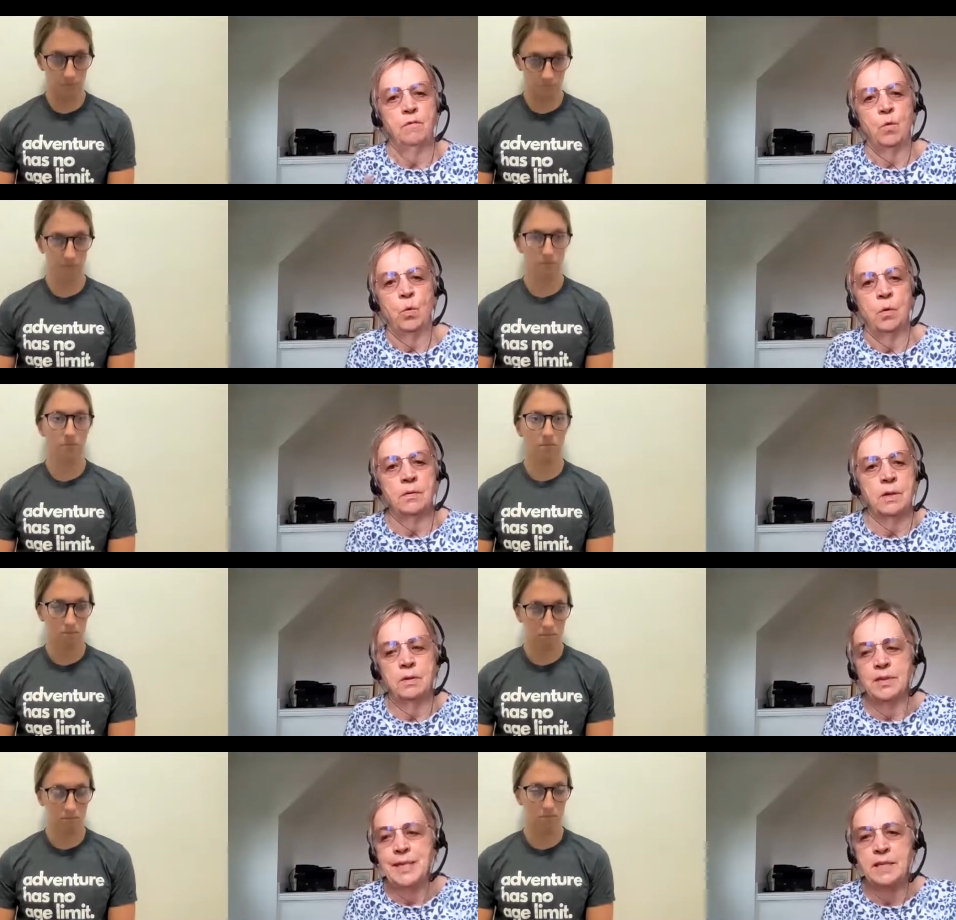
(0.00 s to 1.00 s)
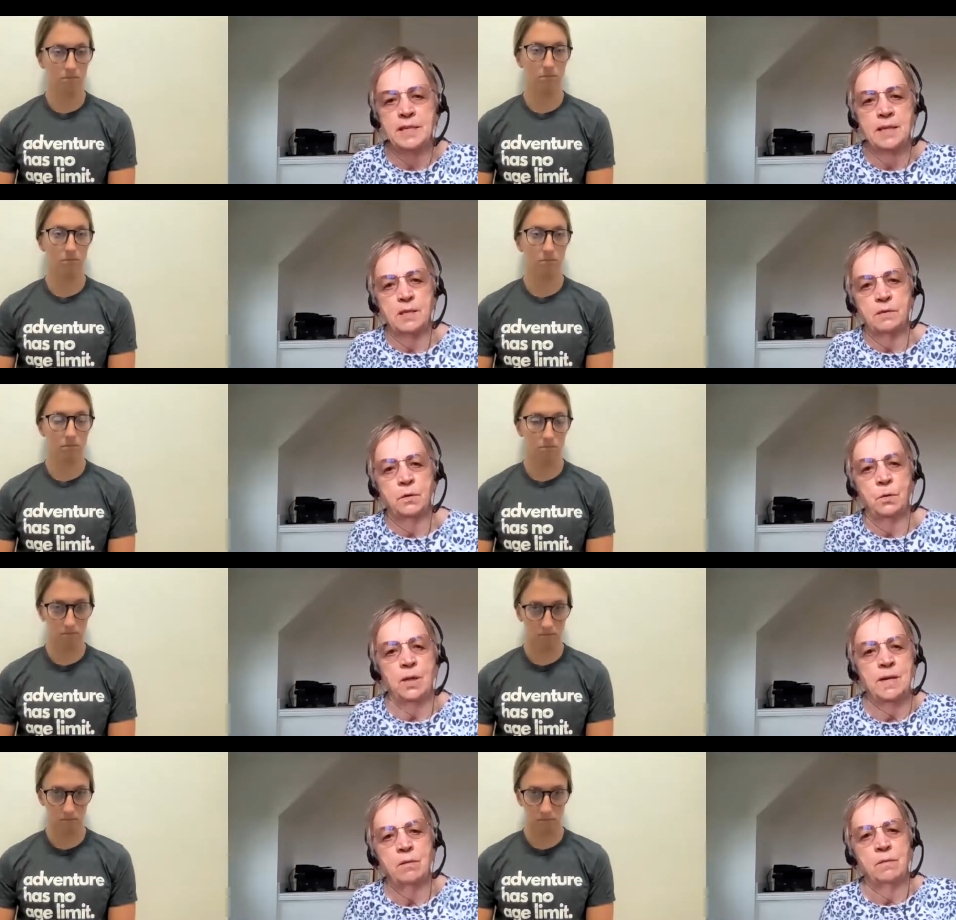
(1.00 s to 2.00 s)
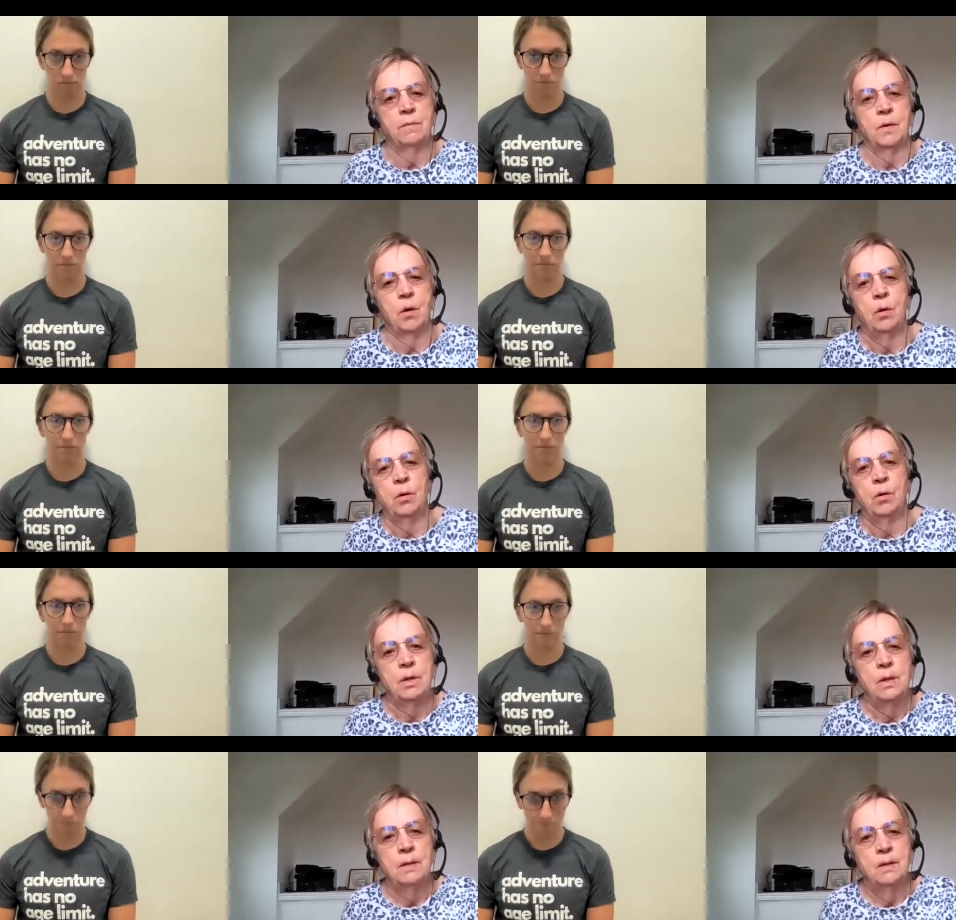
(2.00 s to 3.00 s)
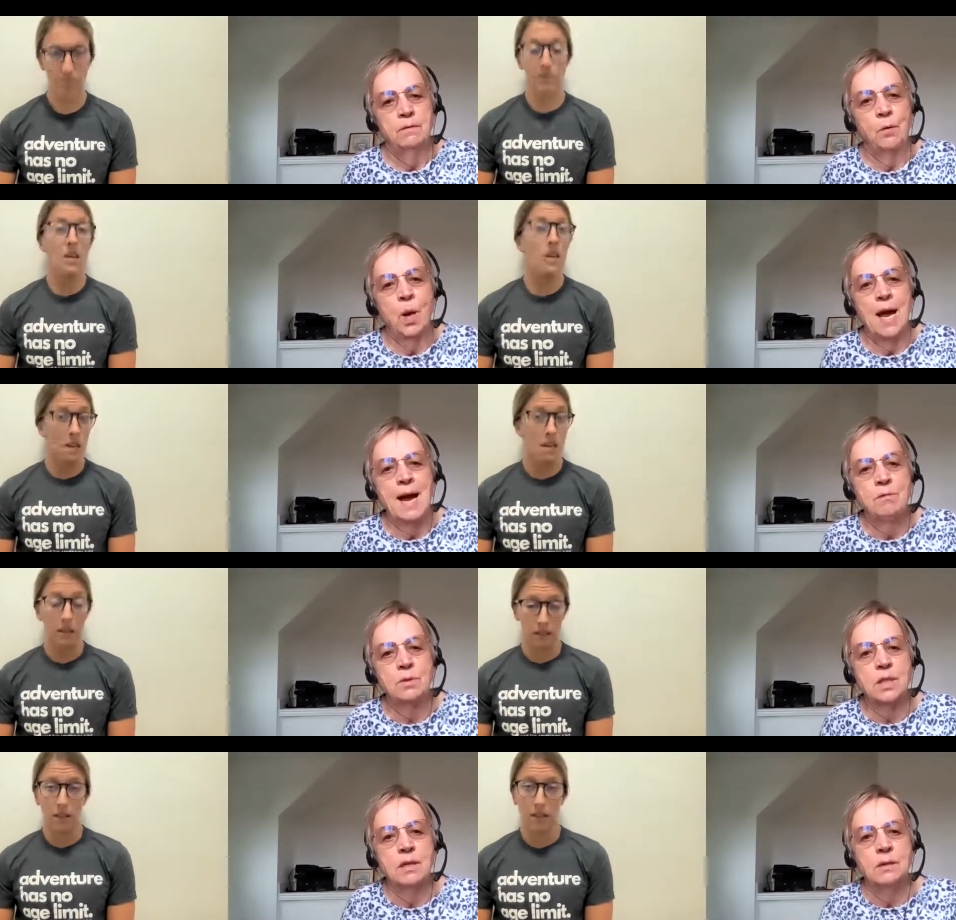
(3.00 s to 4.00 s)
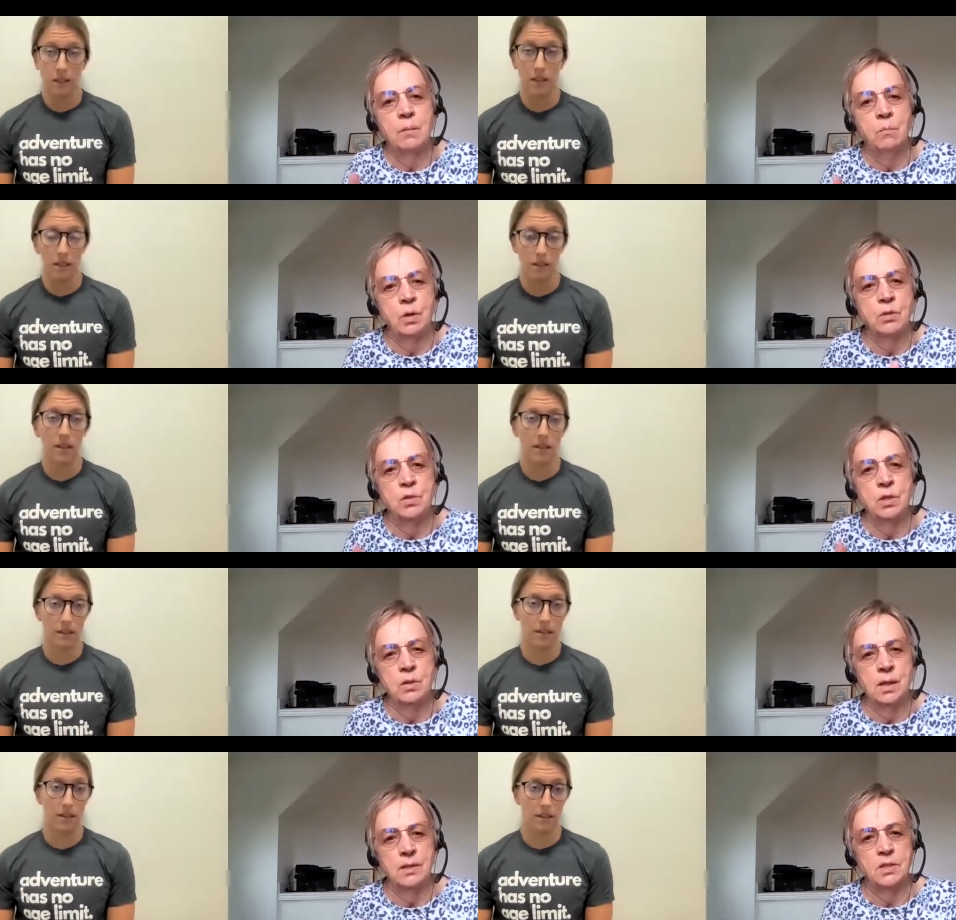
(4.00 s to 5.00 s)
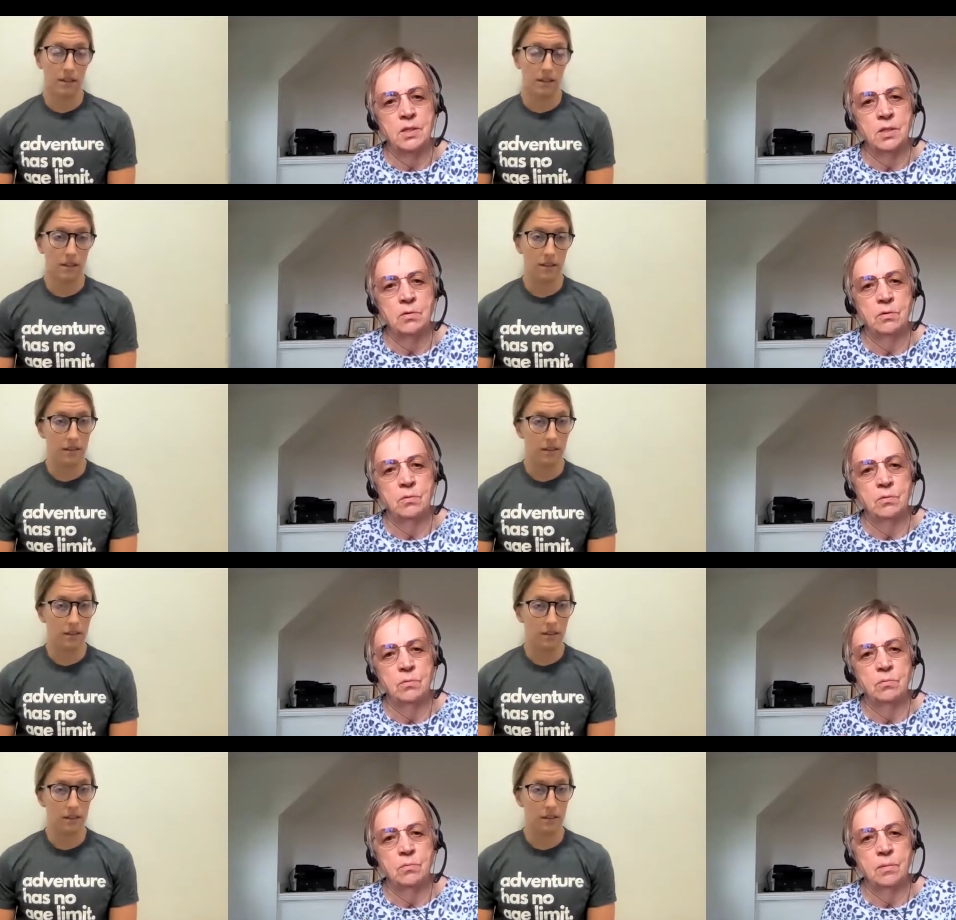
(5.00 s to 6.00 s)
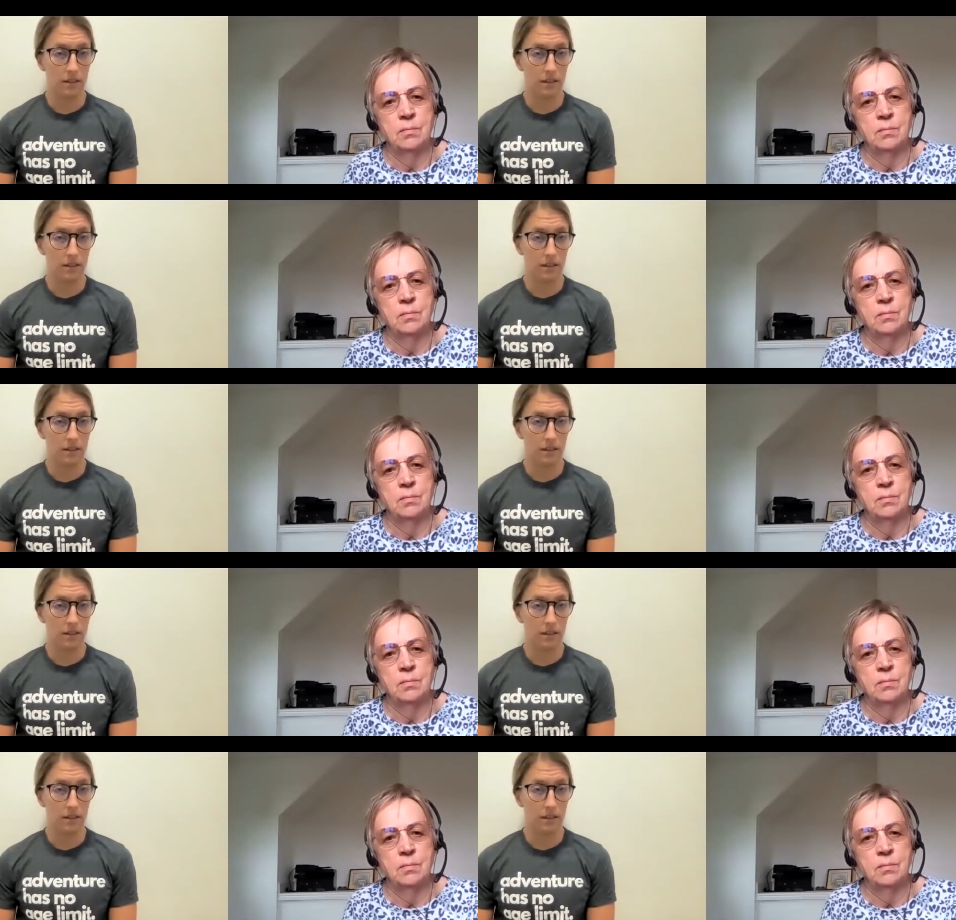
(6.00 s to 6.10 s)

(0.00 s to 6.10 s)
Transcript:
Speaker 1: fall. The, the knee tends to fall in or or fall out, and and what you're doing is to